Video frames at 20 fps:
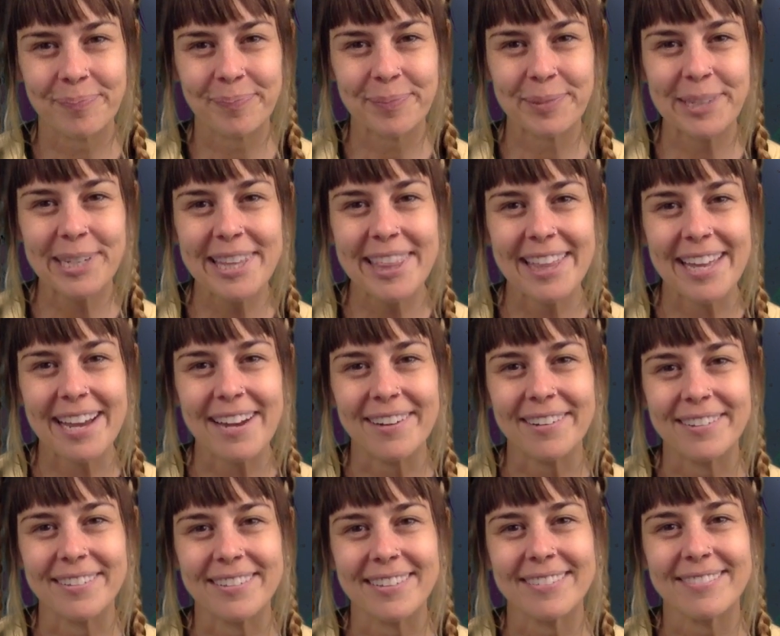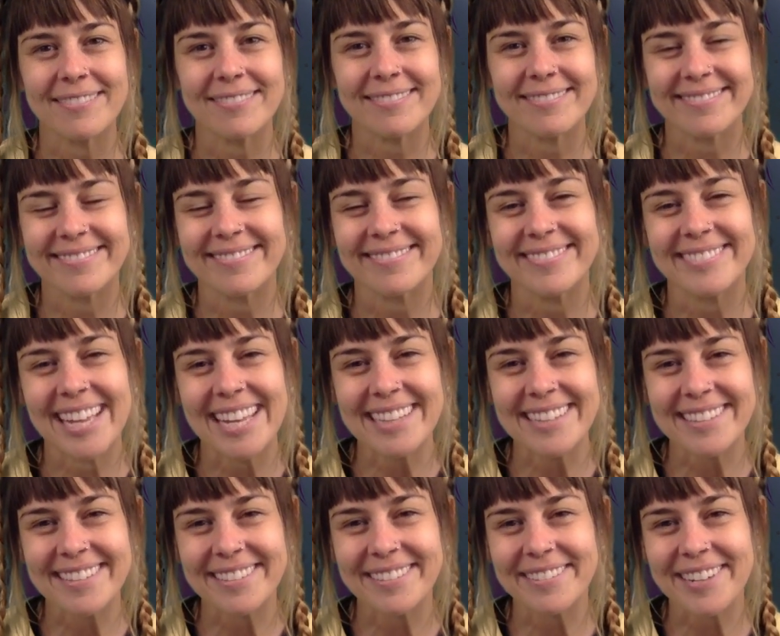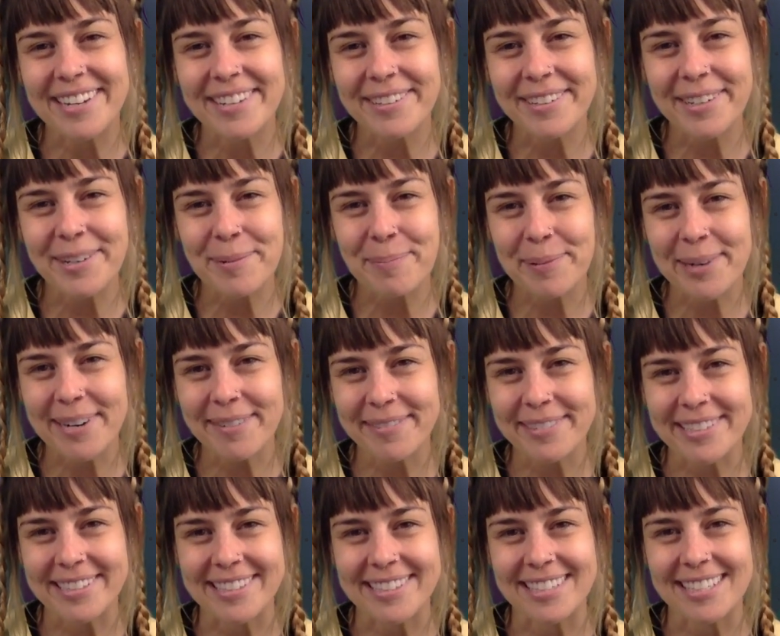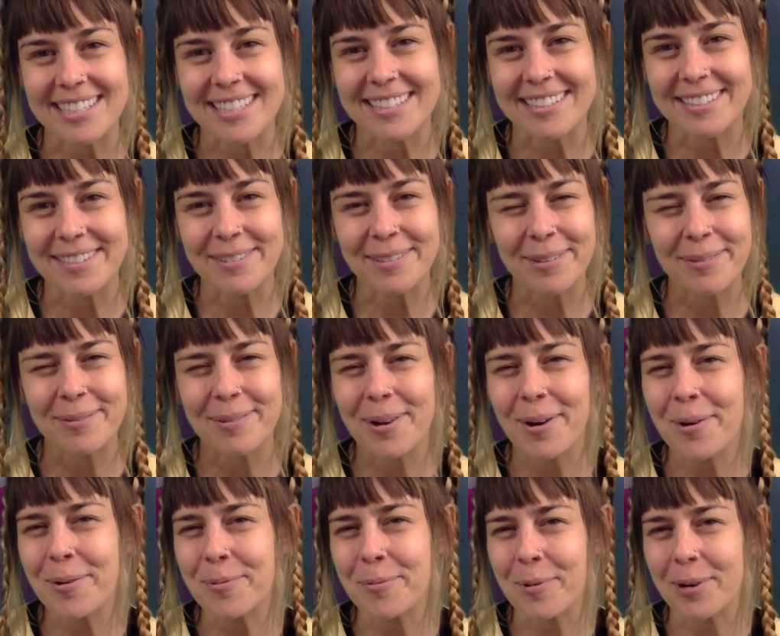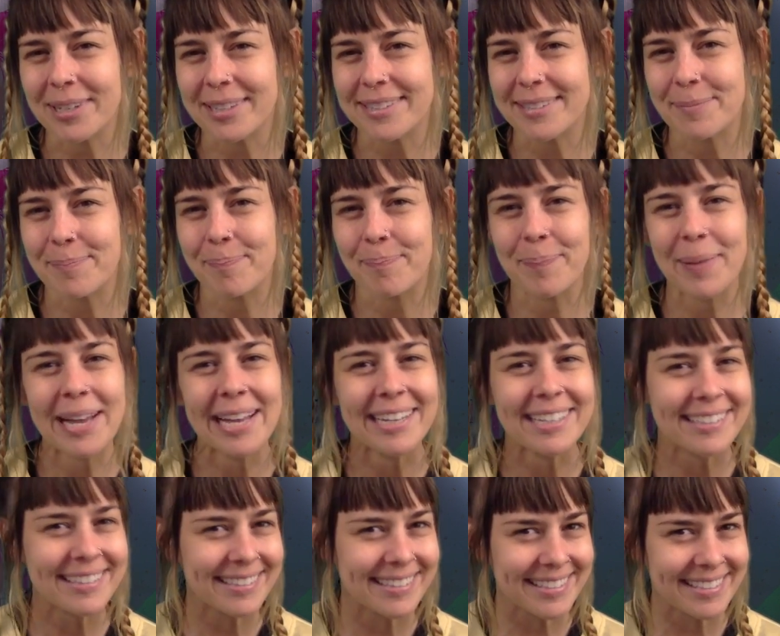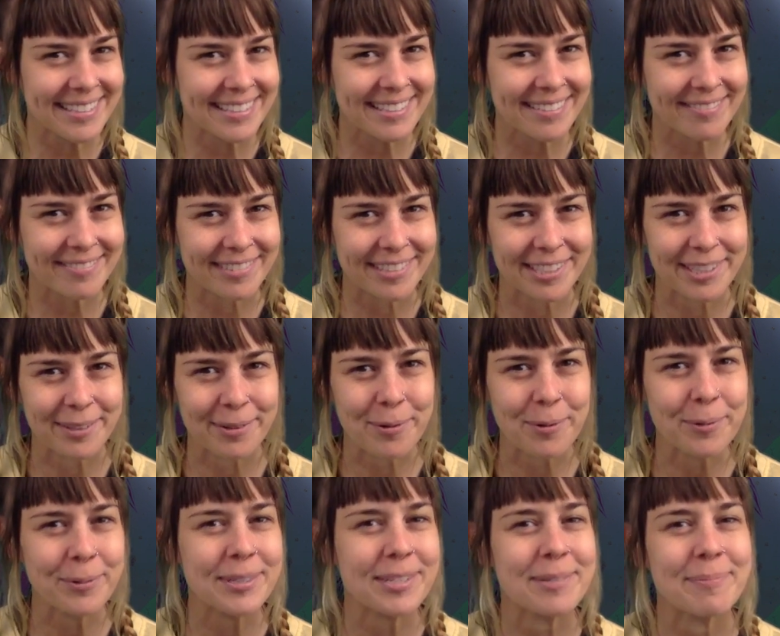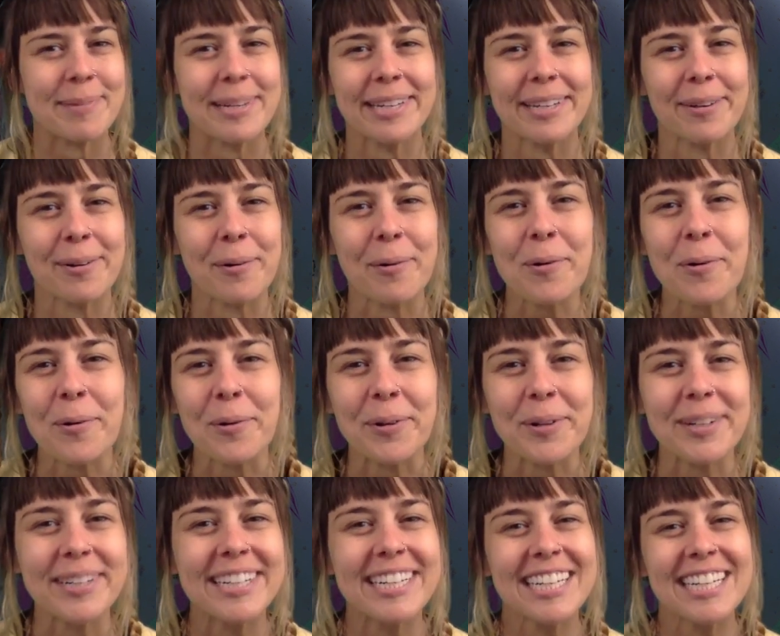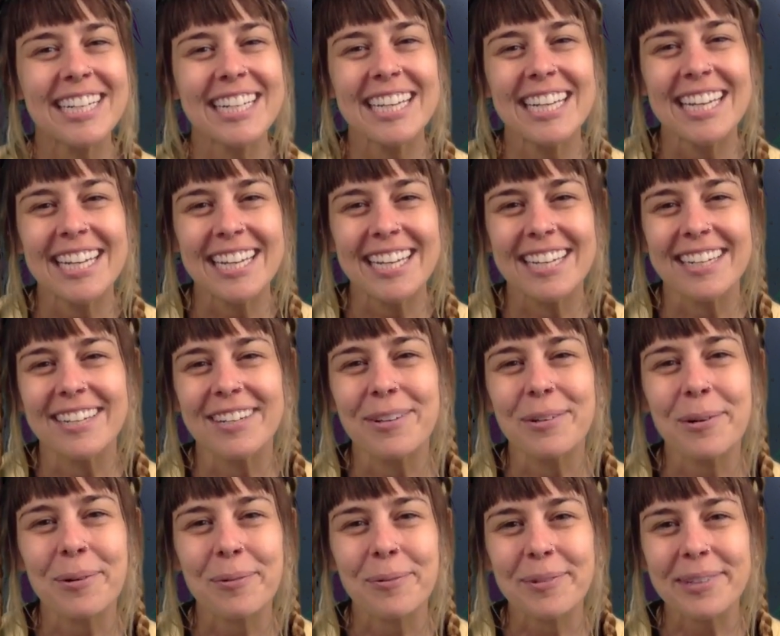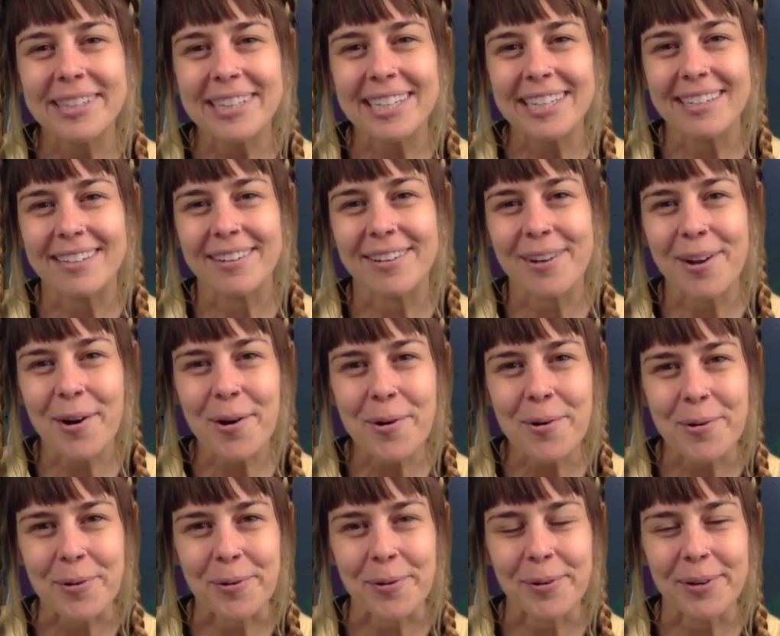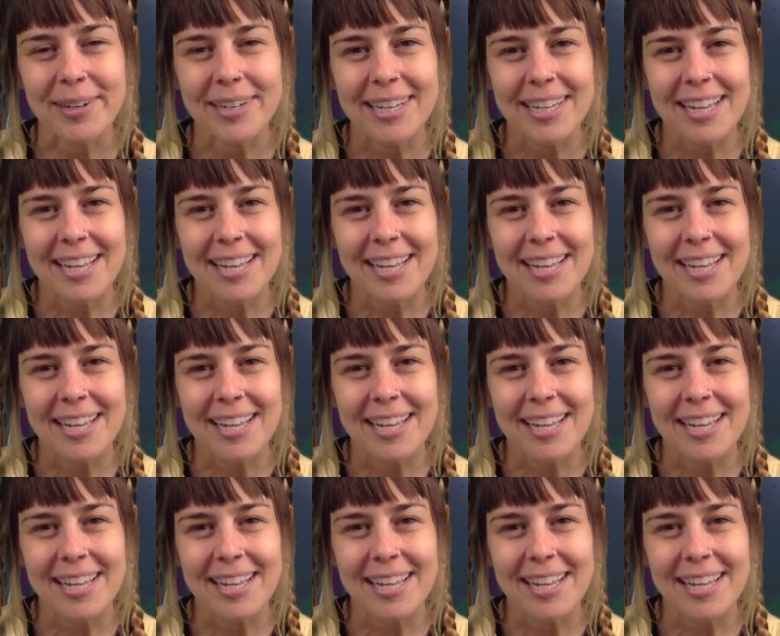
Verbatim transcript: Breathe out and surrender your preferences. You don't know what's best for your ultimate goal. You don't really know.